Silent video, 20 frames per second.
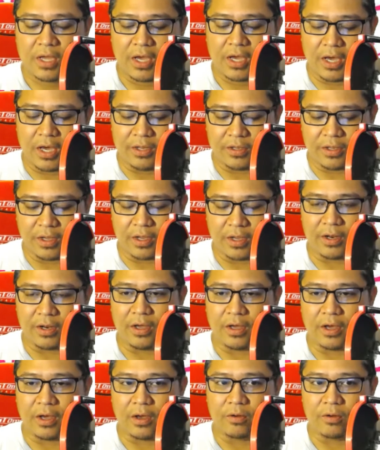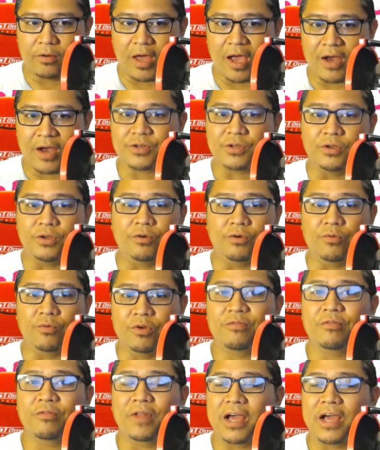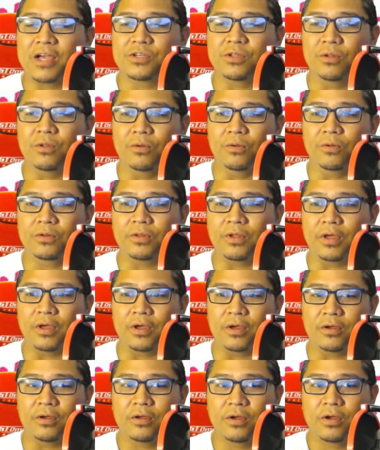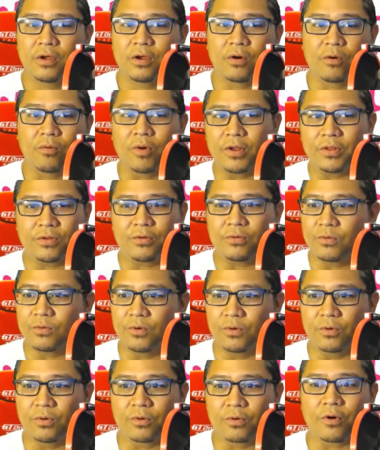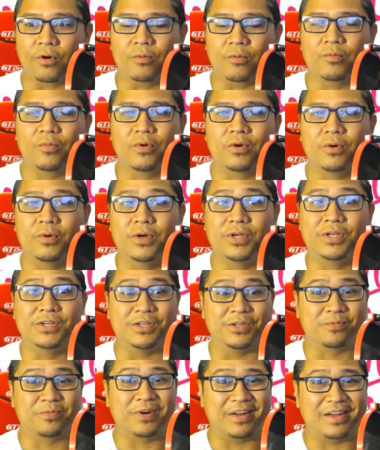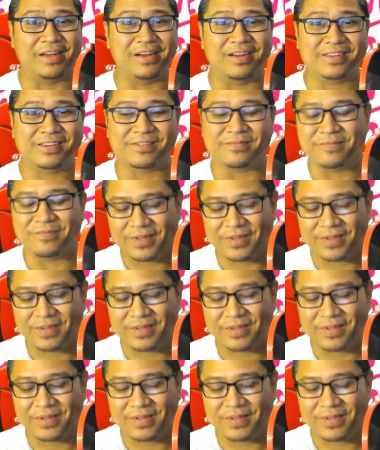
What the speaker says: and then actually you can reflash the whole thing right through Google Chrome, which is pretty awesome.